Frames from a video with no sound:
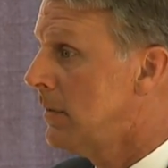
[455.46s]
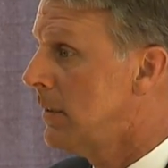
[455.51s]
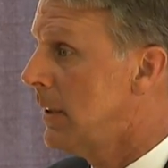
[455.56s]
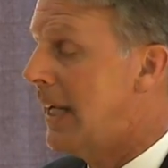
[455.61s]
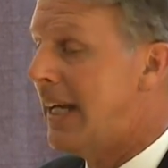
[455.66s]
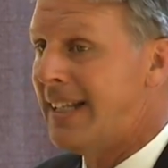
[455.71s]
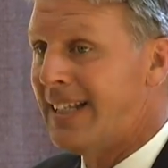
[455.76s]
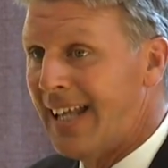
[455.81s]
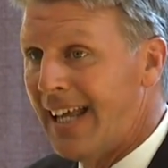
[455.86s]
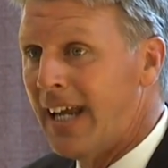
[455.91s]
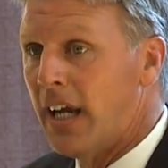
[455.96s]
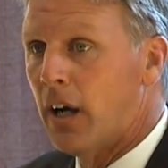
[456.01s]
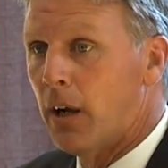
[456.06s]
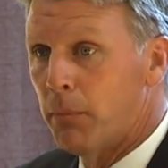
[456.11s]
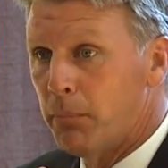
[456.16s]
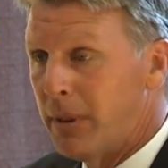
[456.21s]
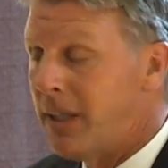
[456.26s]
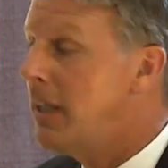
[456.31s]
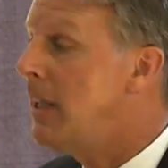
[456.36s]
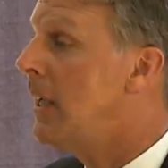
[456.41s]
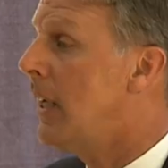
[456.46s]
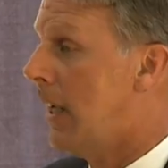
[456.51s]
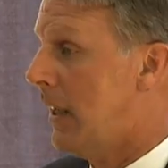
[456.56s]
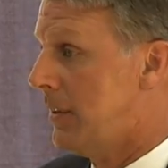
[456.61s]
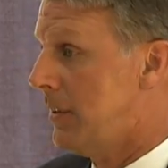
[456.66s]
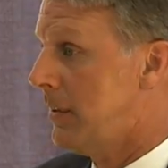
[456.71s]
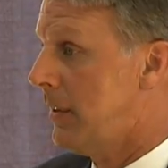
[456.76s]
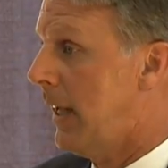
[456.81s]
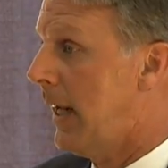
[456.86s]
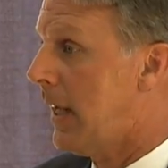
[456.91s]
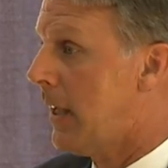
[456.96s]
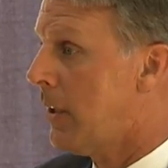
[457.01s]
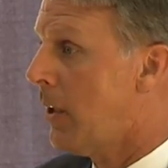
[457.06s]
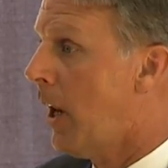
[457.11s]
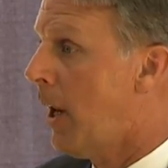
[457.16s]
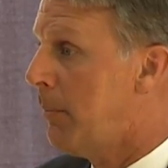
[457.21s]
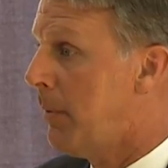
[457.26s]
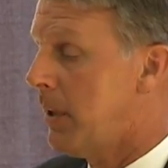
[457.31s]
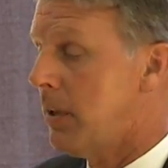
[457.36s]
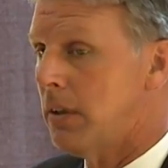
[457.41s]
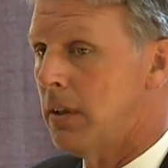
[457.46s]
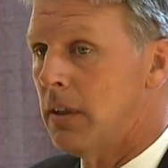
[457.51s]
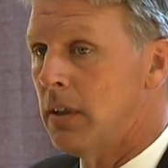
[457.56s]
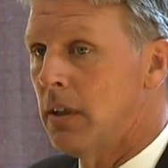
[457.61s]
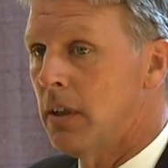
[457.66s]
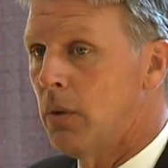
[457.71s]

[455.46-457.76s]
And they are beating us economically.